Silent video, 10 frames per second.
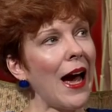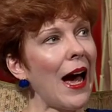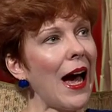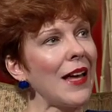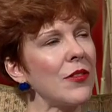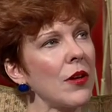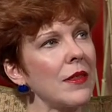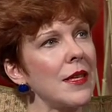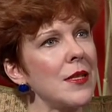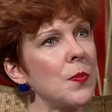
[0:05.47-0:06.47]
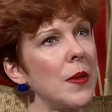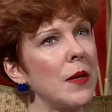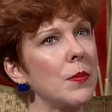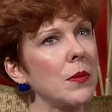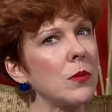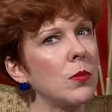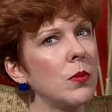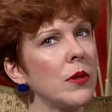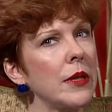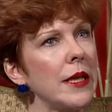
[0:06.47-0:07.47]
I thought these people
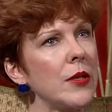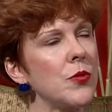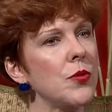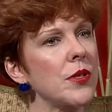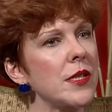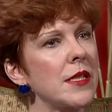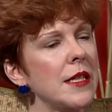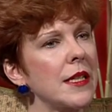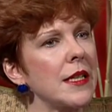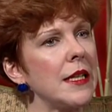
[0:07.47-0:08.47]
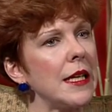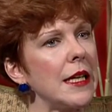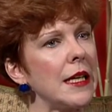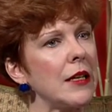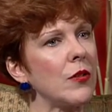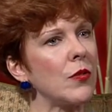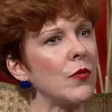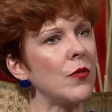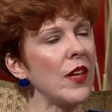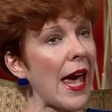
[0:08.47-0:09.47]
were interested
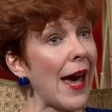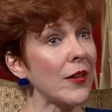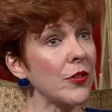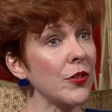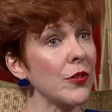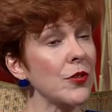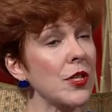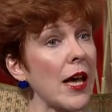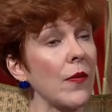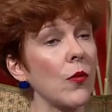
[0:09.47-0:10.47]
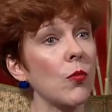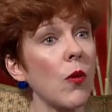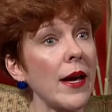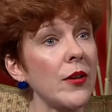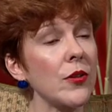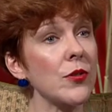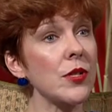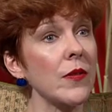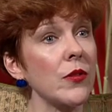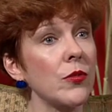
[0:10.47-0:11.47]
in the actors and the writers
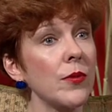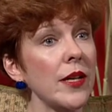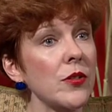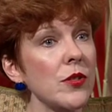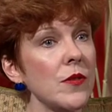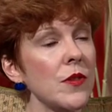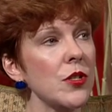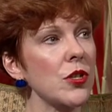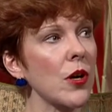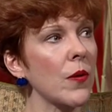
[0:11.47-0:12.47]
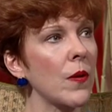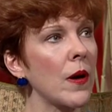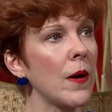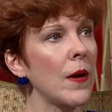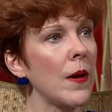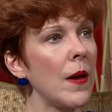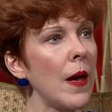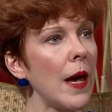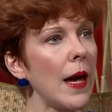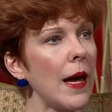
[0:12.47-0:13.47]
and the directors of this show
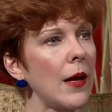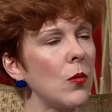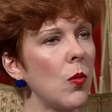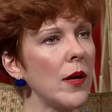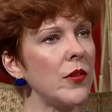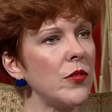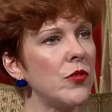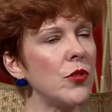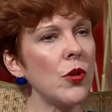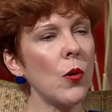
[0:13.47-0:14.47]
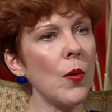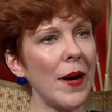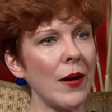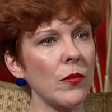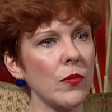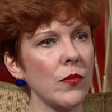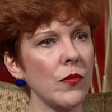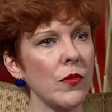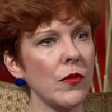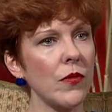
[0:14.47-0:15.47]
and wanted to know about
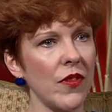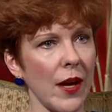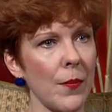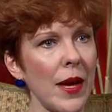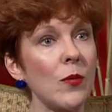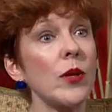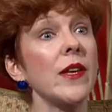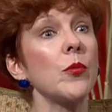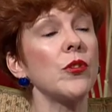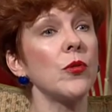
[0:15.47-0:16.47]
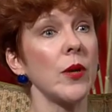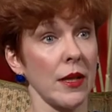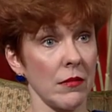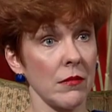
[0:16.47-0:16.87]
them and what they were doing.